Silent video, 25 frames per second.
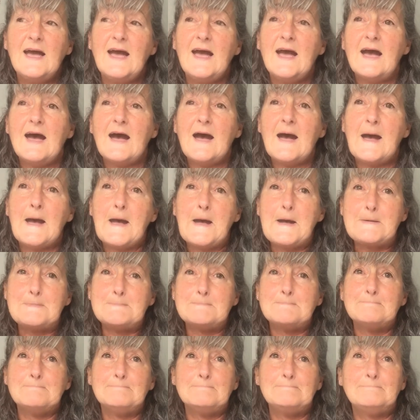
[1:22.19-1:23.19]

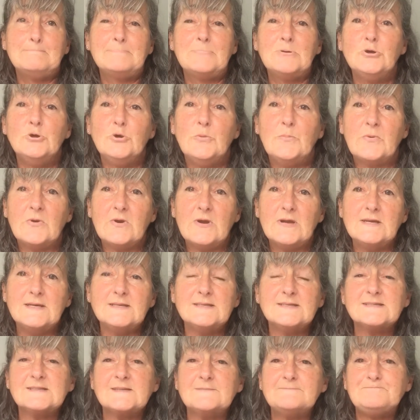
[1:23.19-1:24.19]

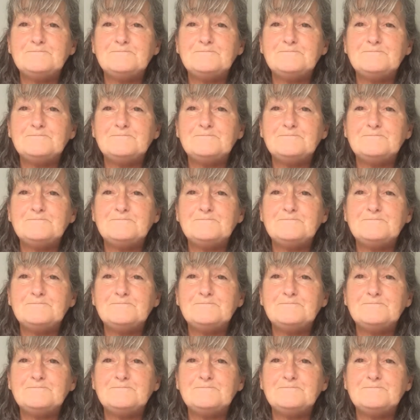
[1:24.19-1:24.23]
blueberries,